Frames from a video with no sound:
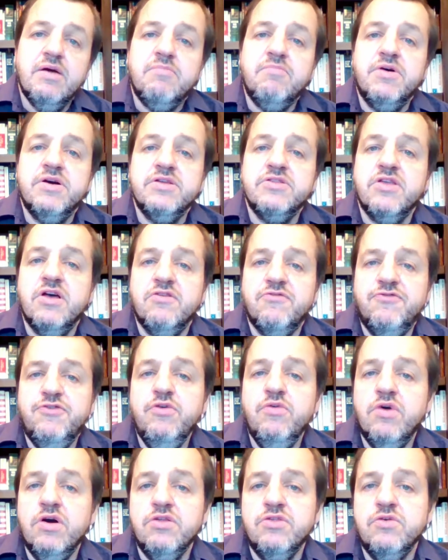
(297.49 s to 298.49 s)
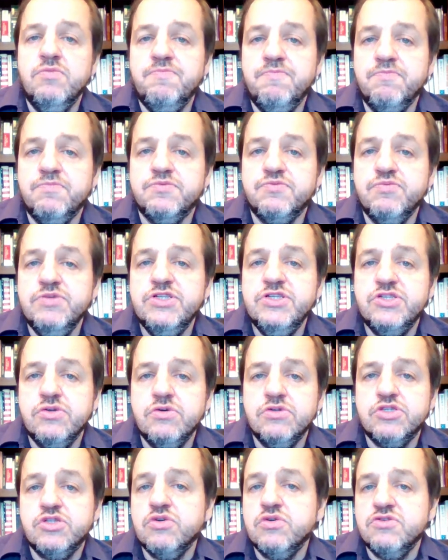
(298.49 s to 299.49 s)
but a few other
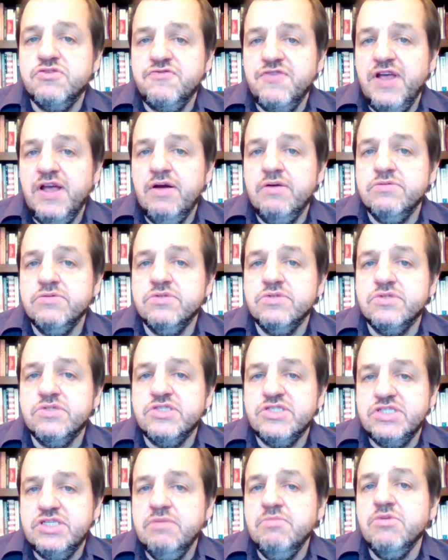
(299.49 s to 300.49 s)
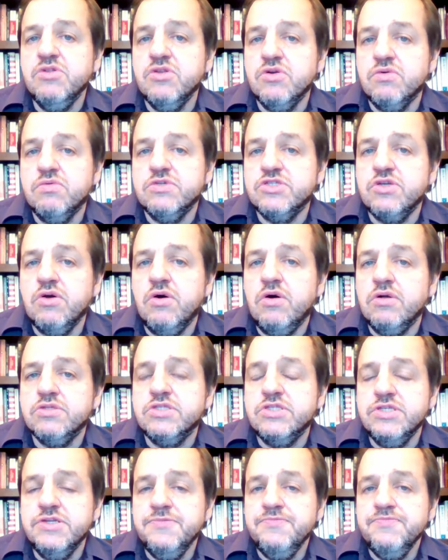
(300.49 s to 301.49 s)
researchers found similar results.